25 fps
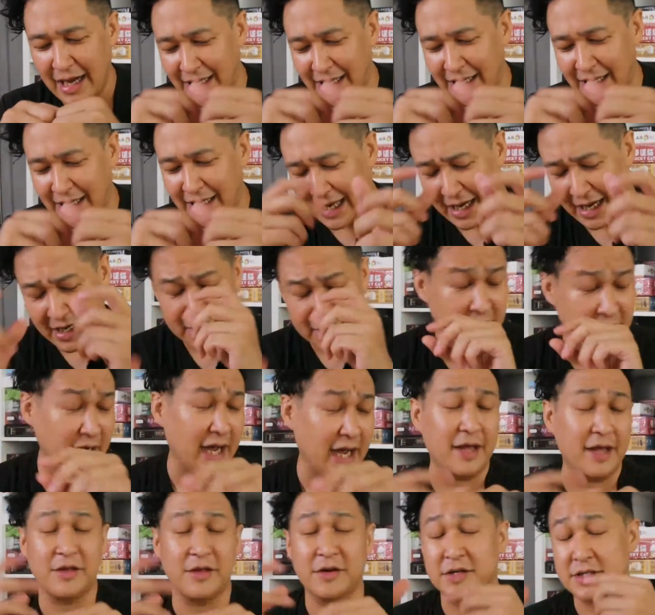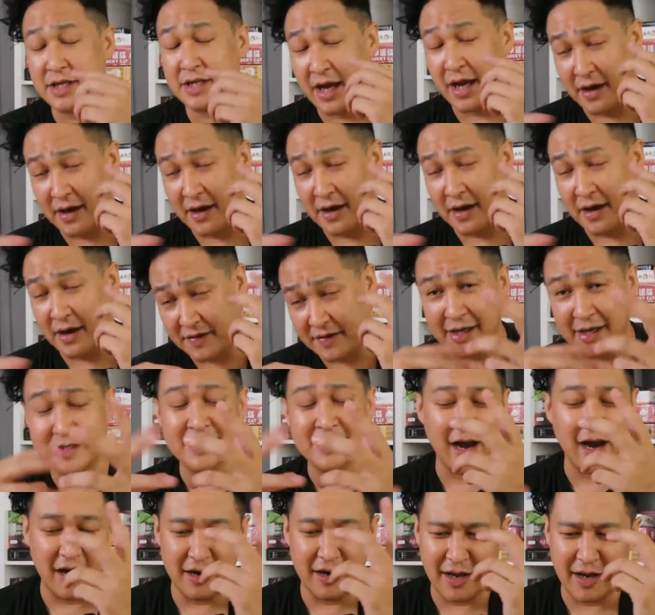And later into the night, they're just kind of getting
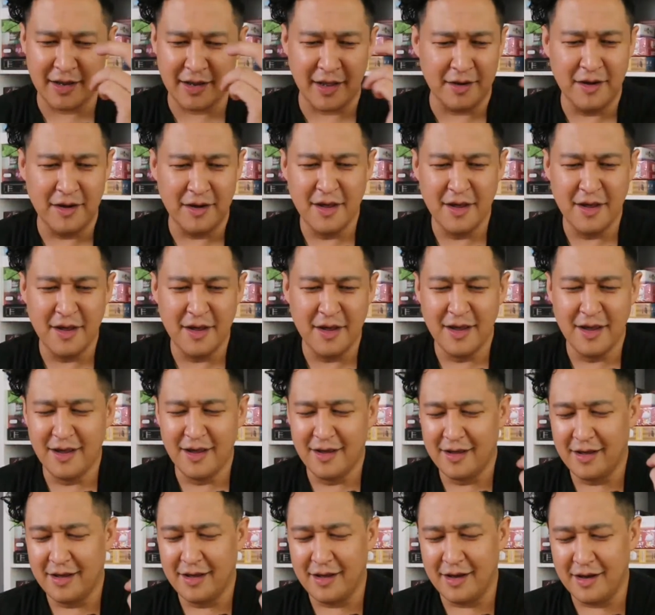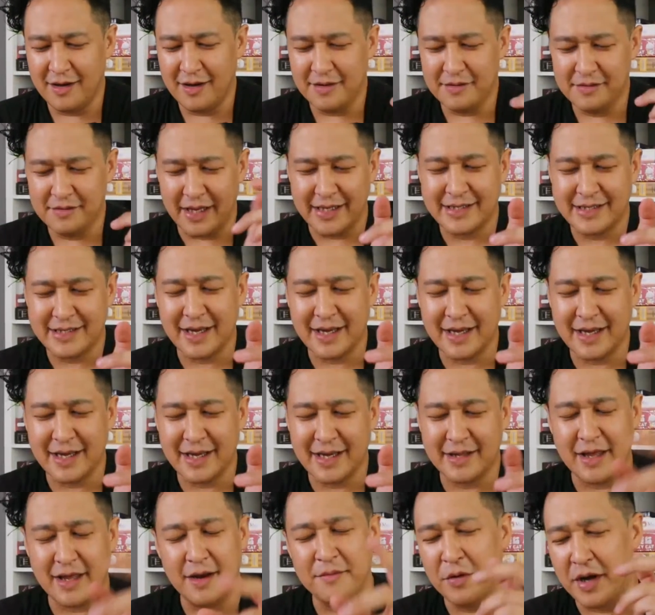tired. And then they
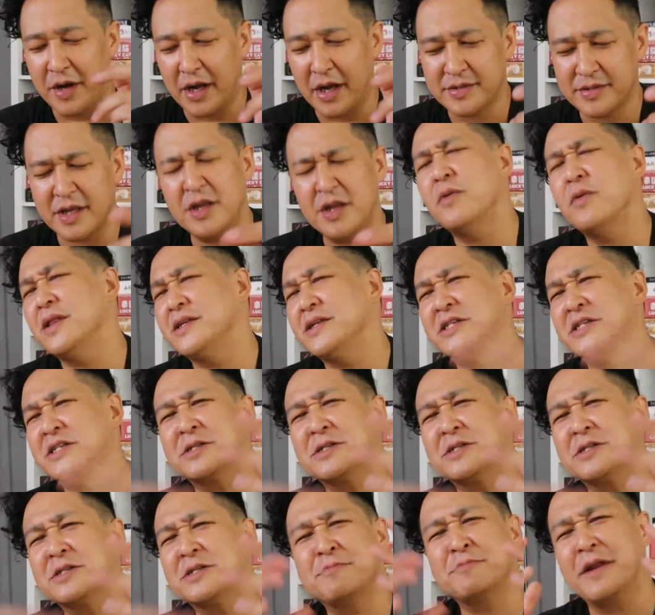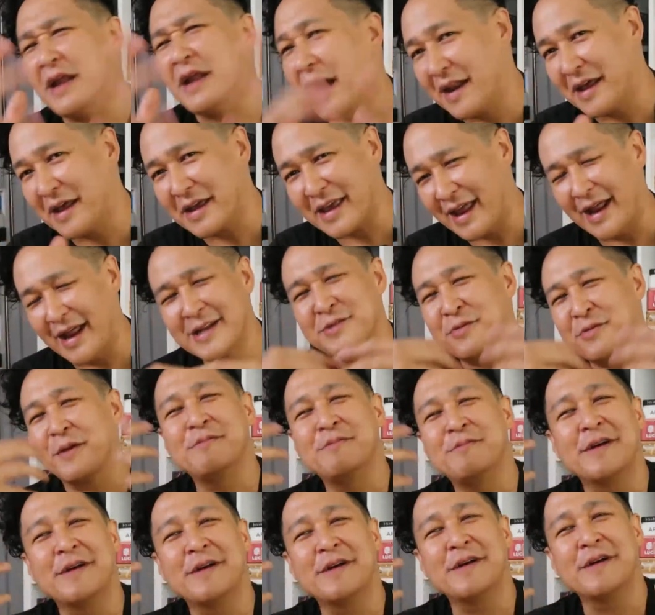said that Monique was like, let's just play Nana again. I just
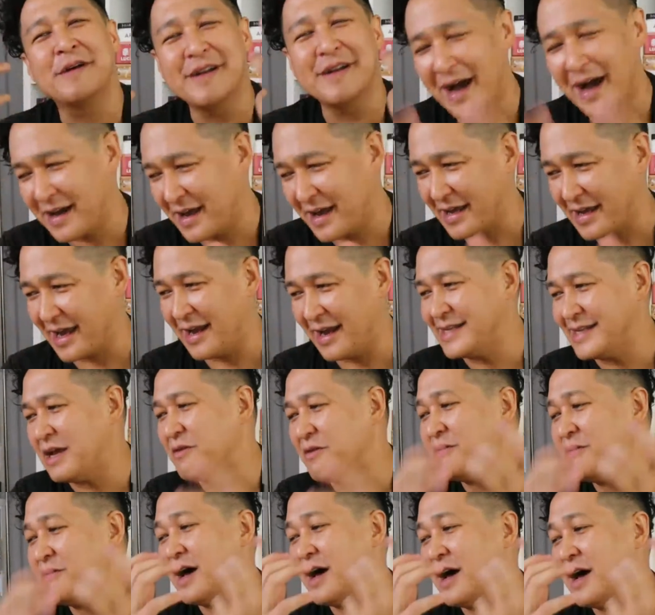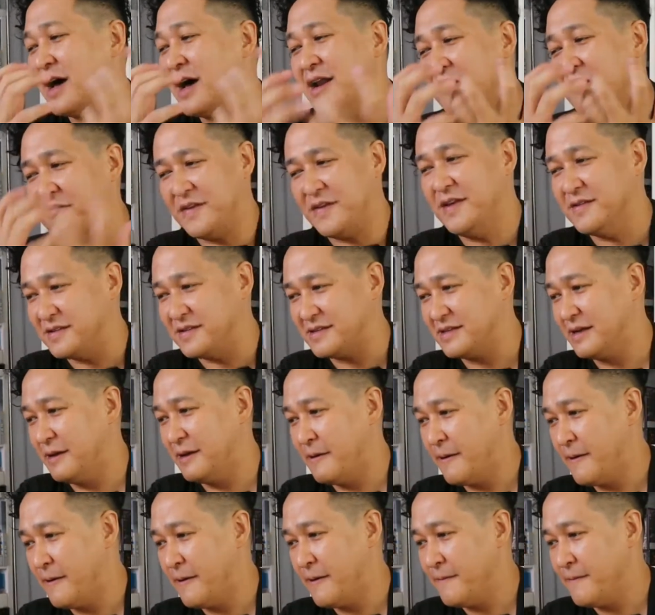want to play Nana again. And that's how Nana feels.